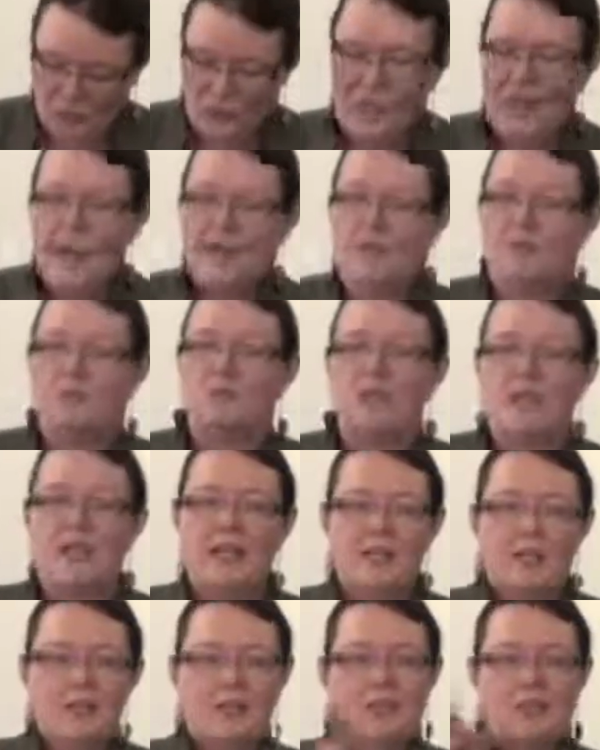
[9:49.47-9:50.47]
we'll have some
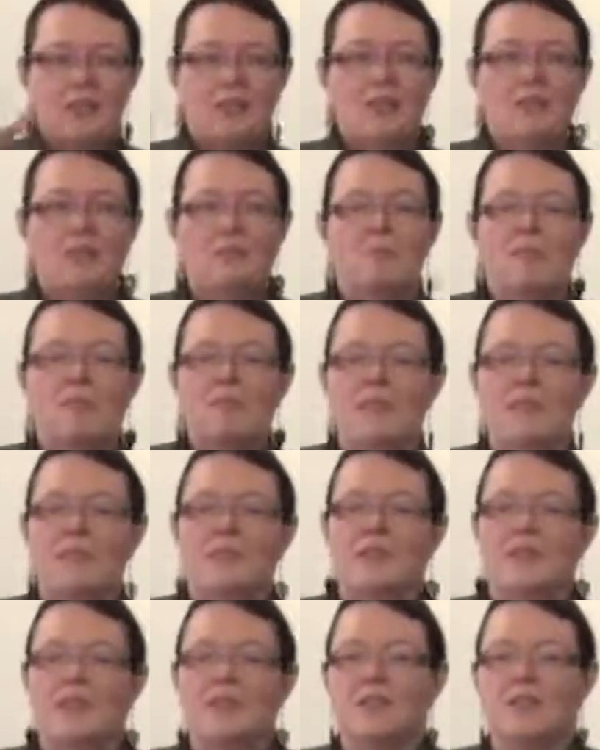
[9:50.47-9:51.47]
chances to think about
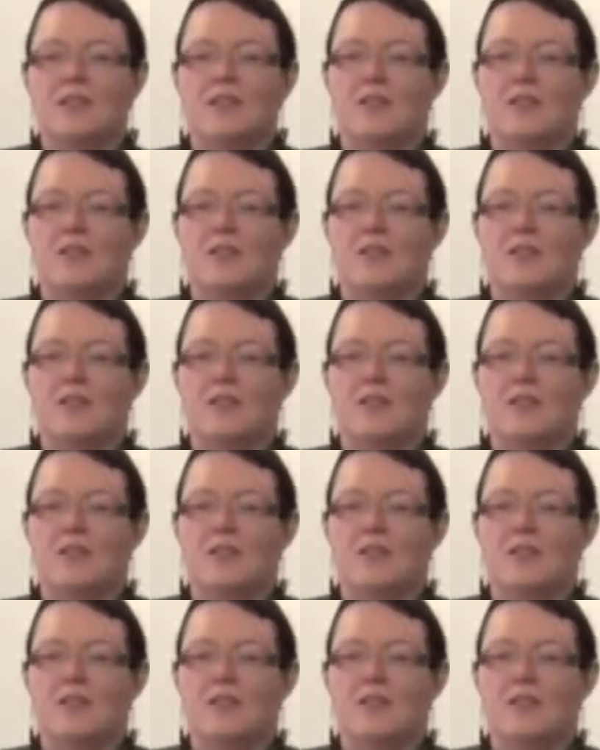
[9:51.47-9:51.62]
these things